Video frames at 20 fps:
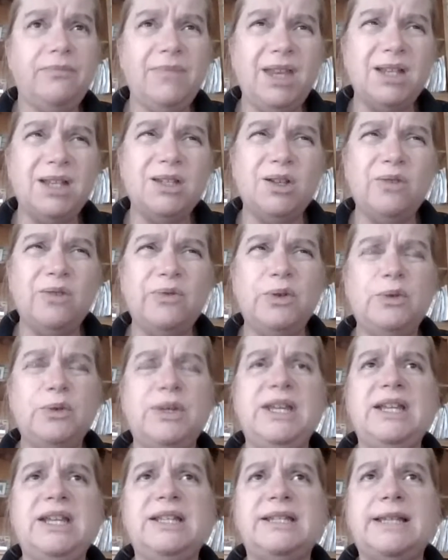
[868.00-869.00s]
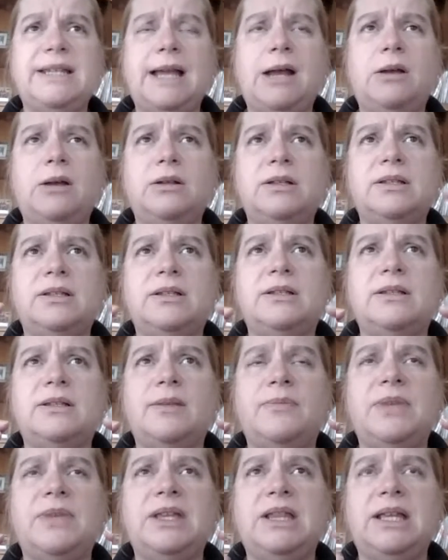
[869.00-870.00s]
So if you hear
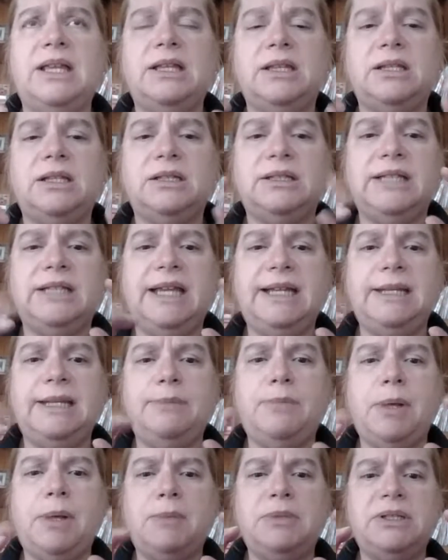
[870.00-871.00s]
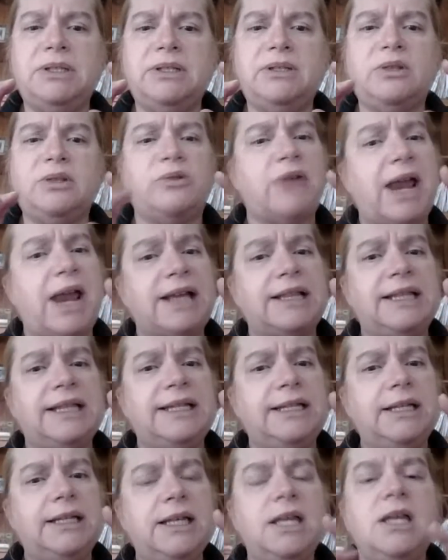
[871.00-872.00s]
something like little tiny bubbles
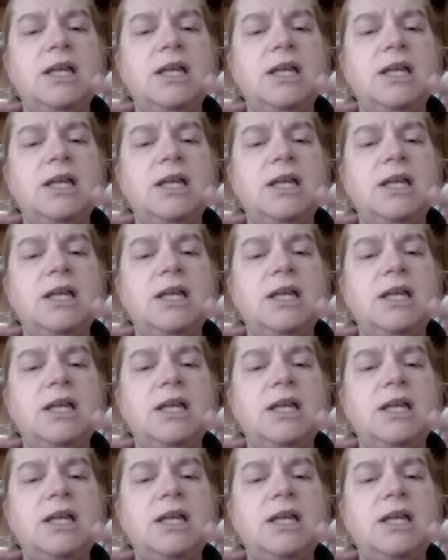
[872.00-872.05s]
crackling,